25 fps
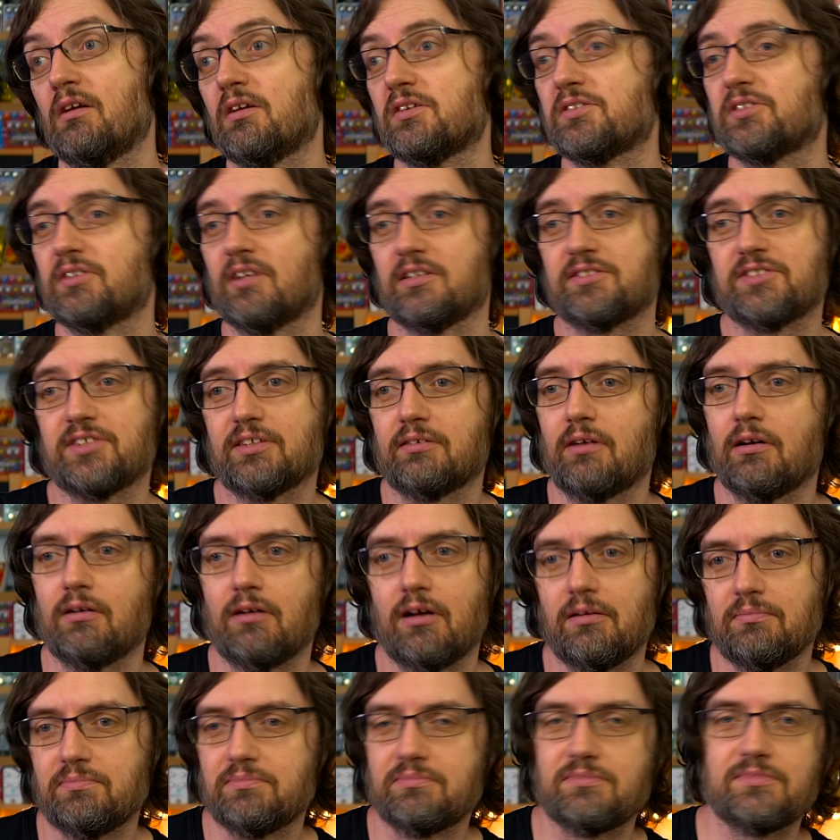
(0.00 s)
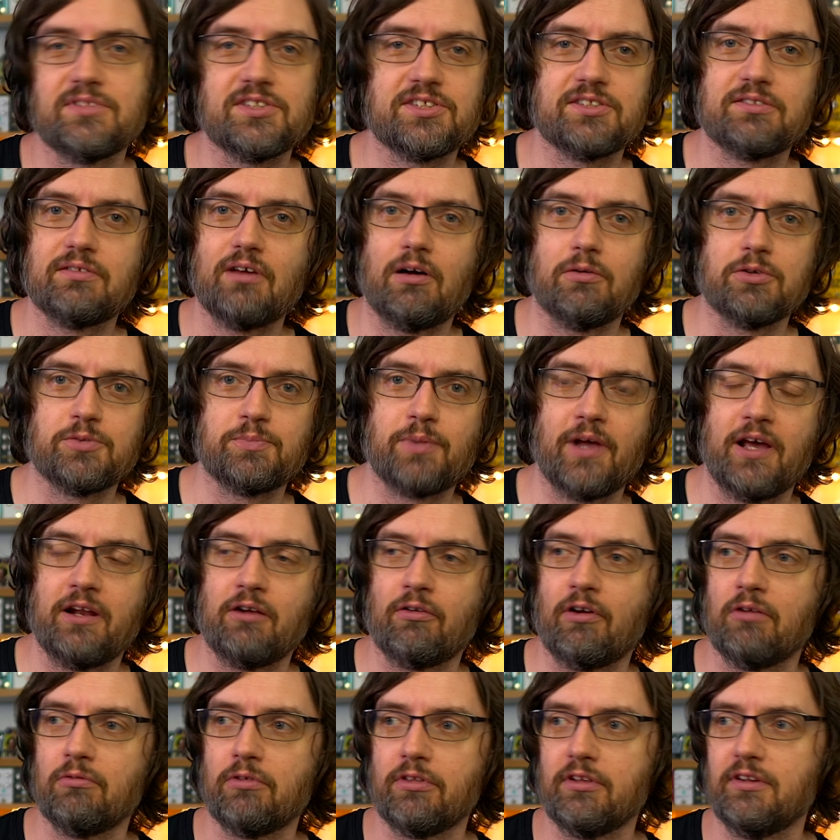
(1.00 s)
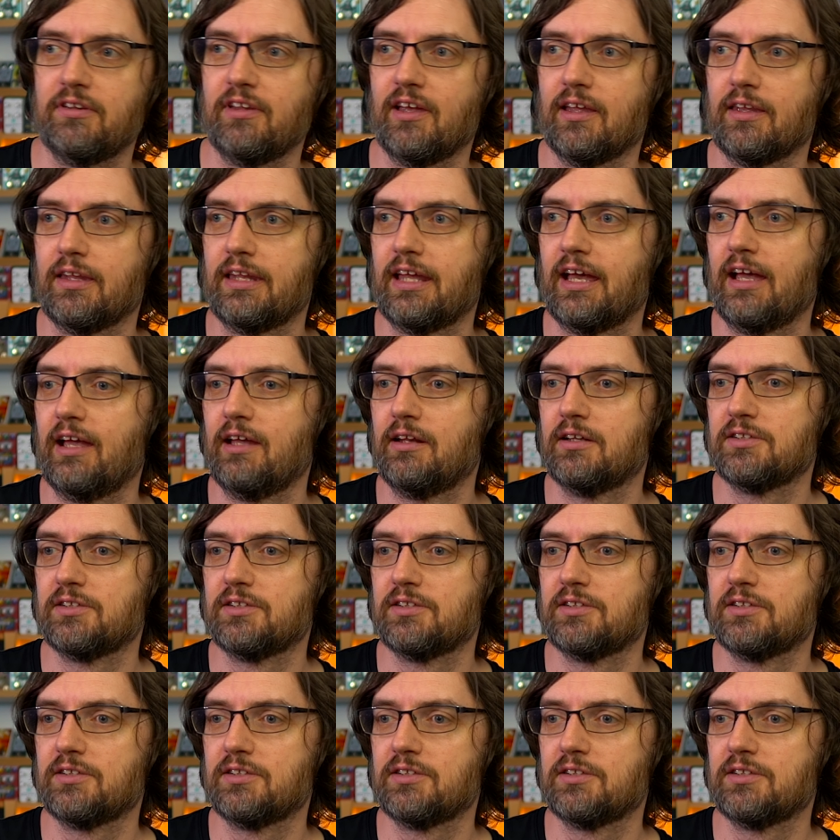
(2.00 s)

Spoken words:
So that's I was playing around with it the other day,